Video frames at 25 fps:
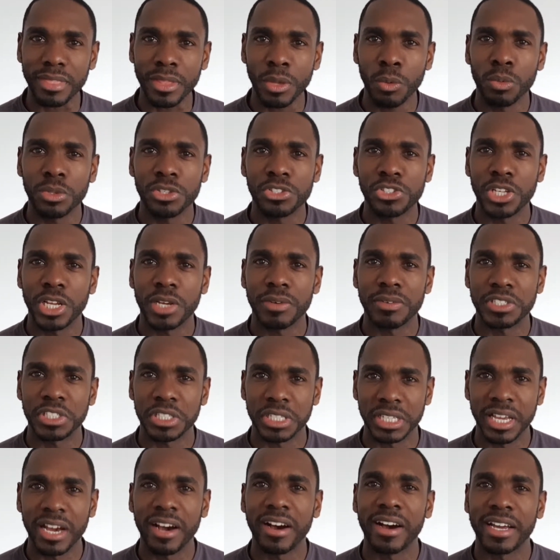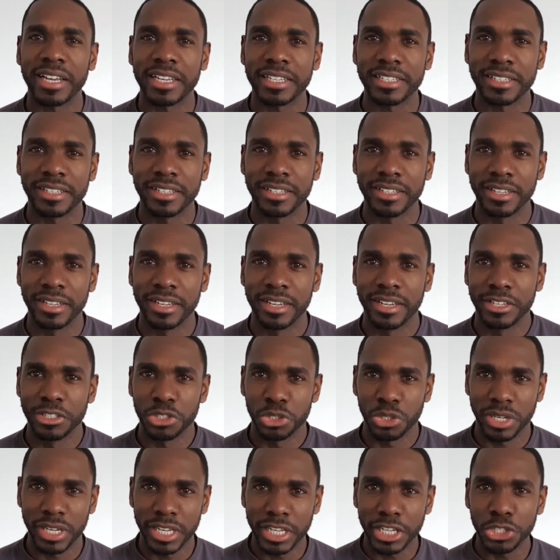would serve as a guide
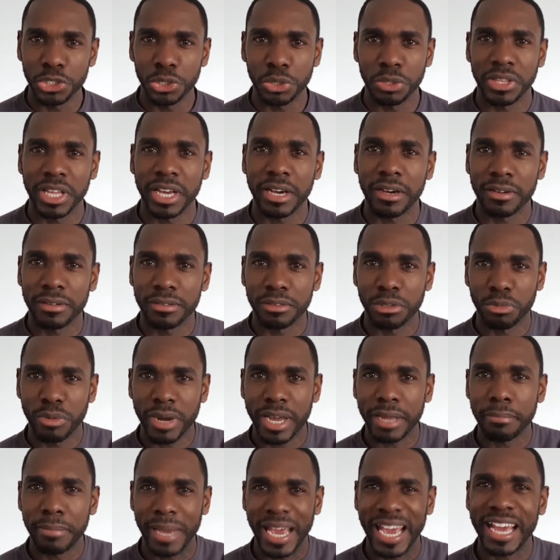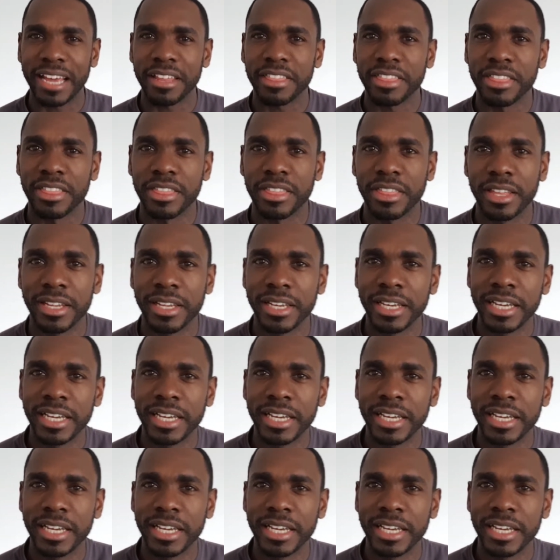to lead you down the right path.